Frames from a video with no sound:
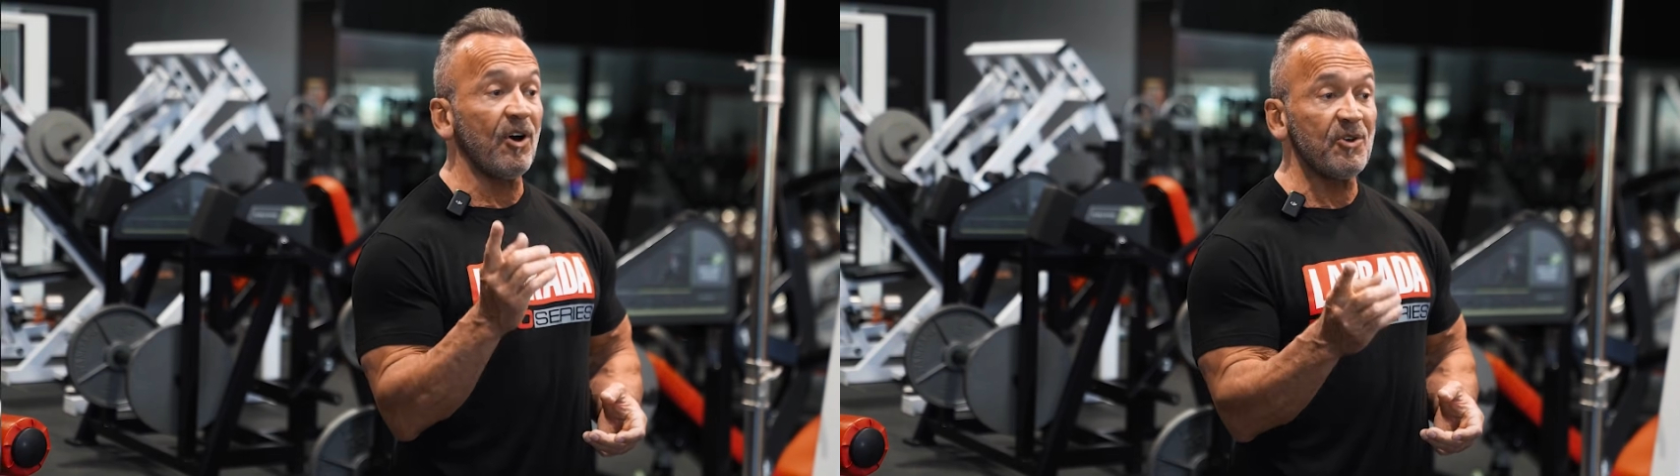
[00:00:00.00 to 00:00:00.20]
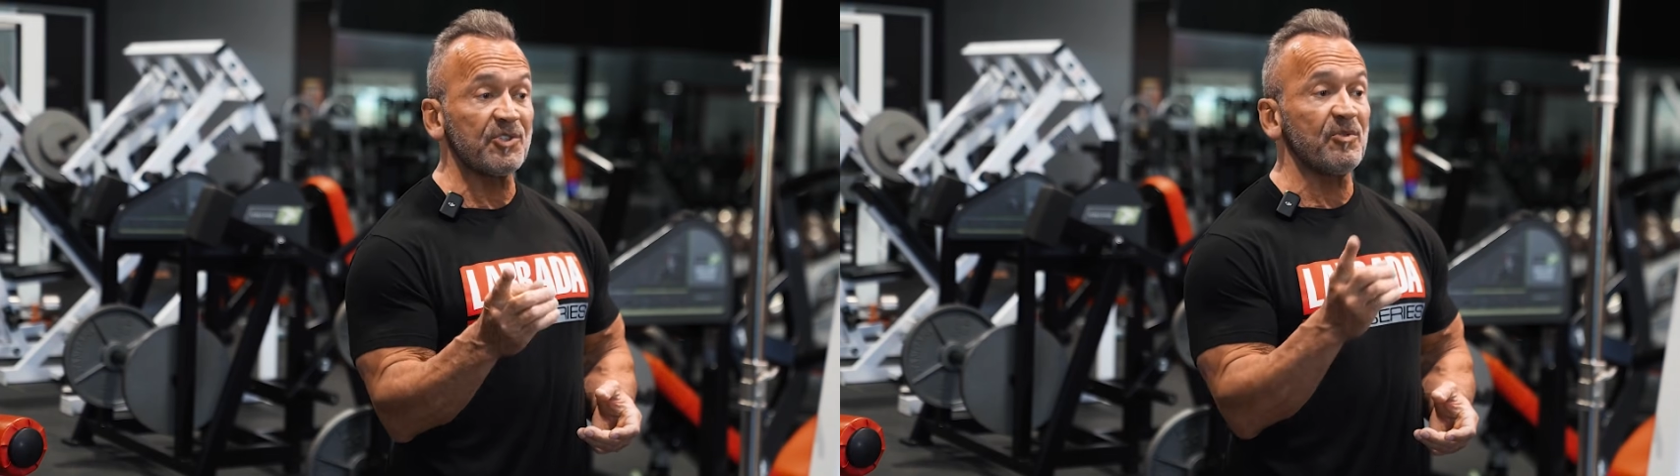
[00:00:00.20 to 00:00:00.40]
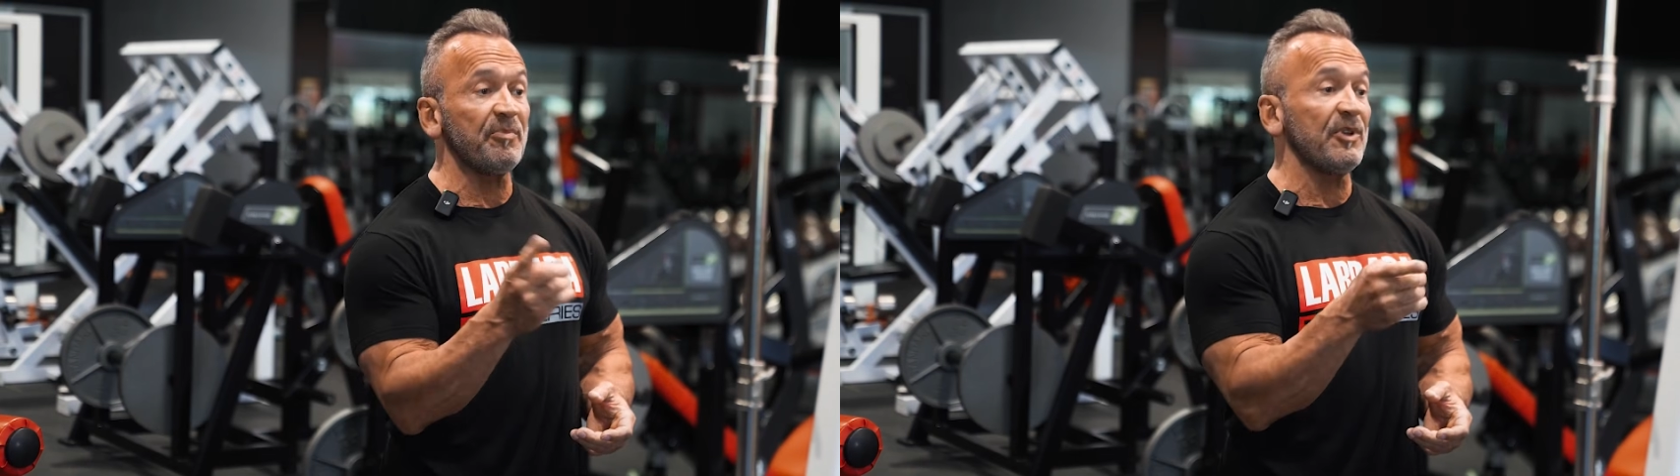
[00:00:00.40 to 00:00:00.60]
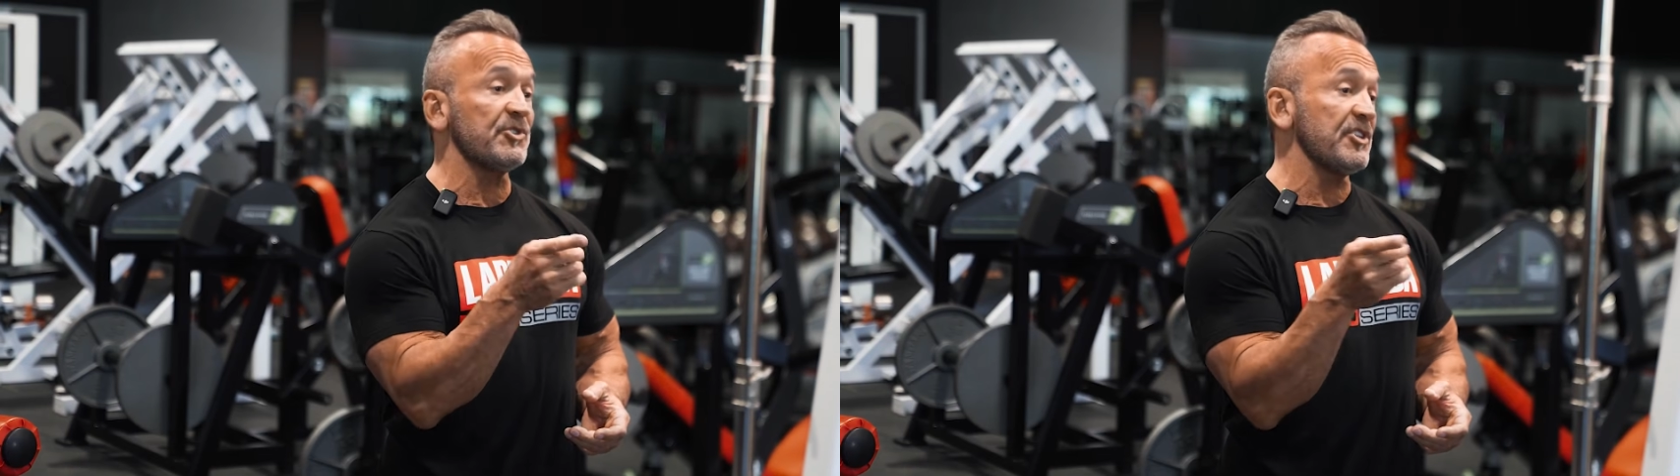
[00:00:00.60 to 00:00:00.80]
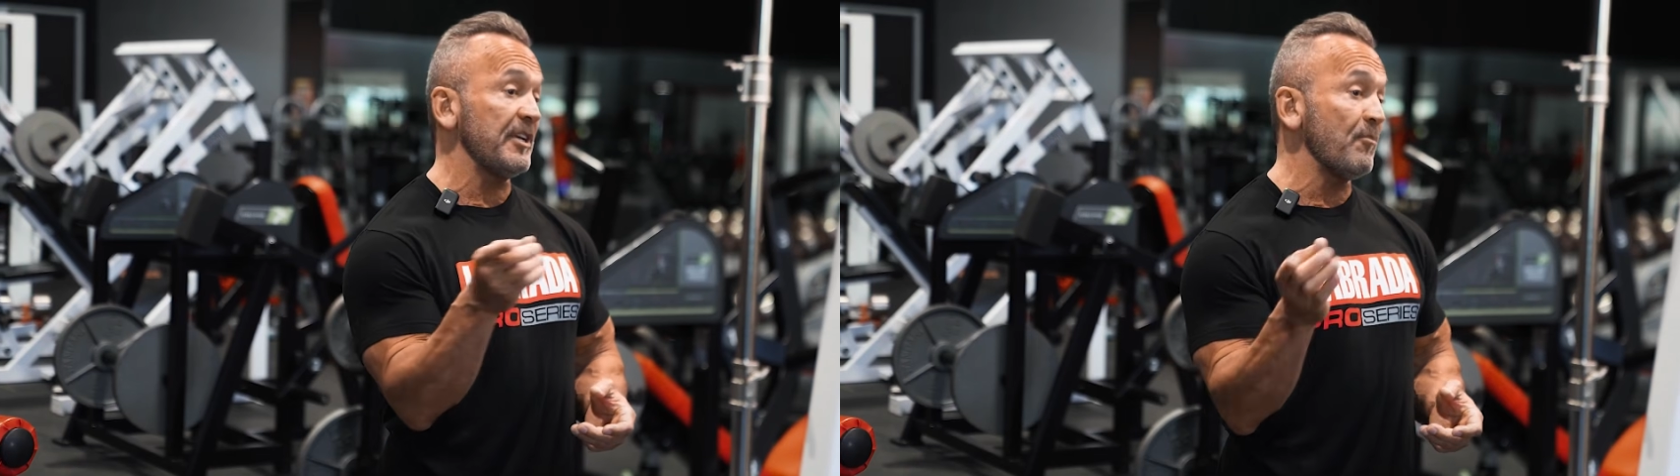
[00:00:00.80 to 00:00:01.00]
also
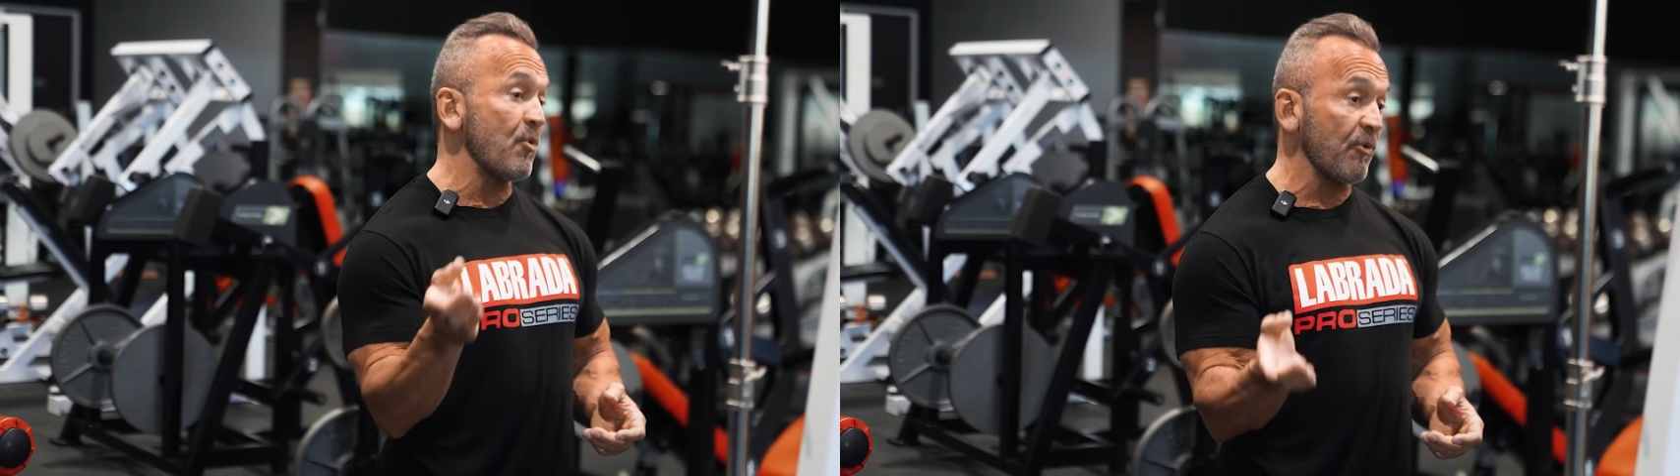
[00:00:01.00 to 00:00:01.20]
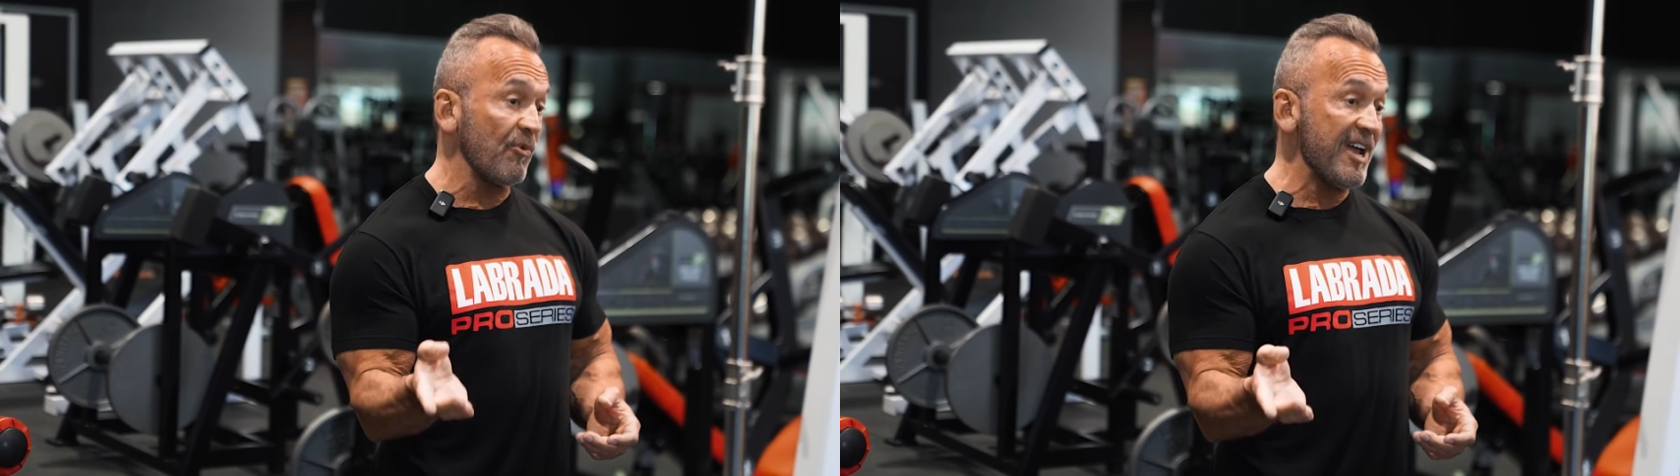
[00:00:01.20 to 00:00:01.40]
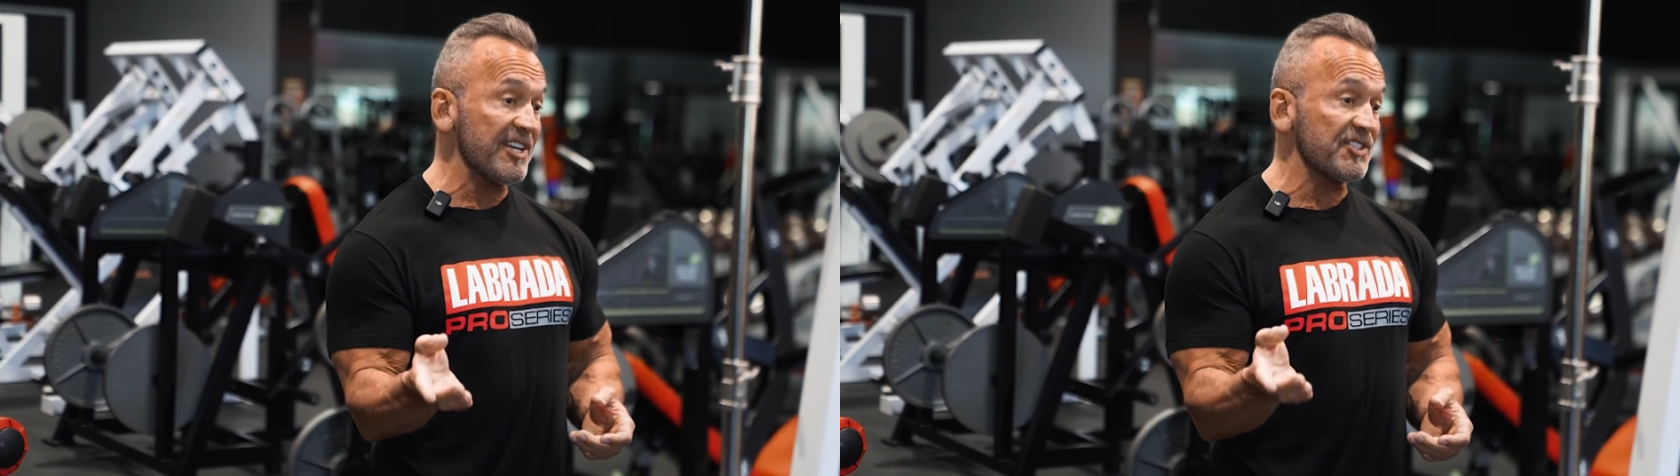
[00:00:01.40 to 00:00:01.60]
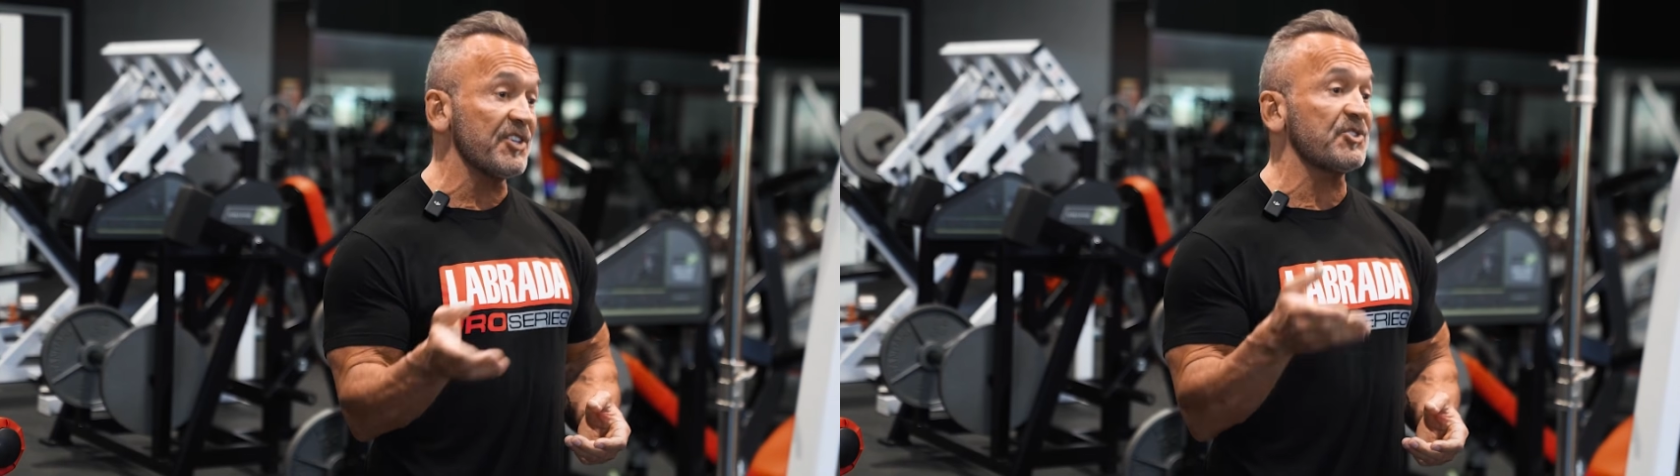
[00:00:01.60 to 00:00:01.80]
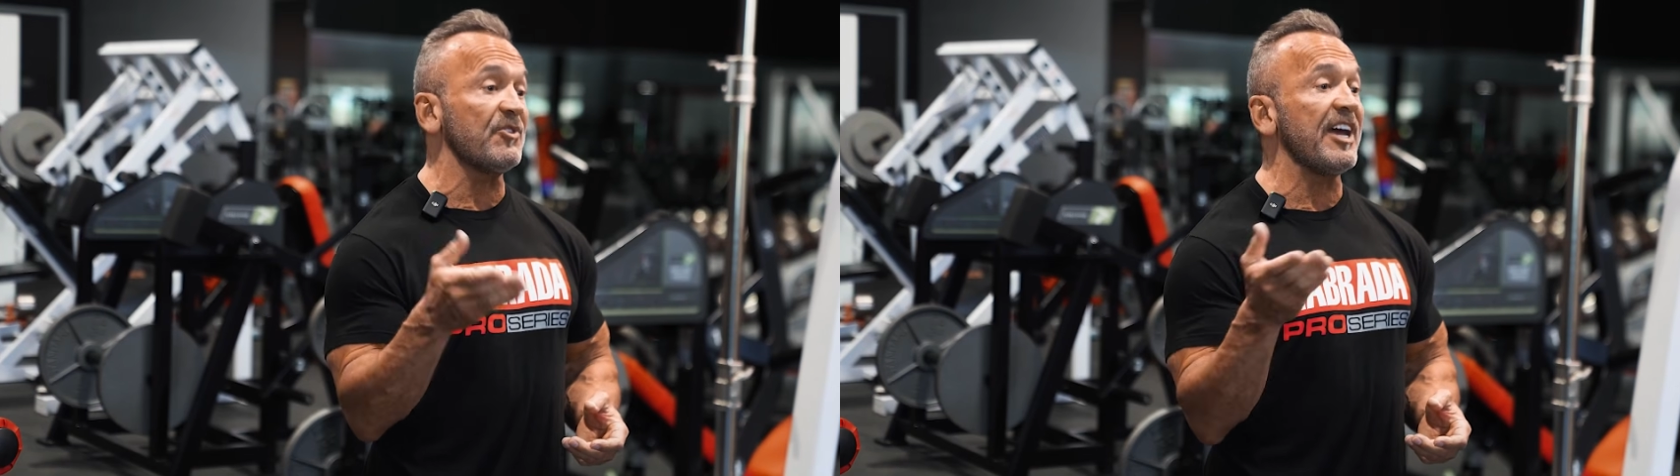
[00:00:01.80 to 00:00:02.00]
builds in more rest so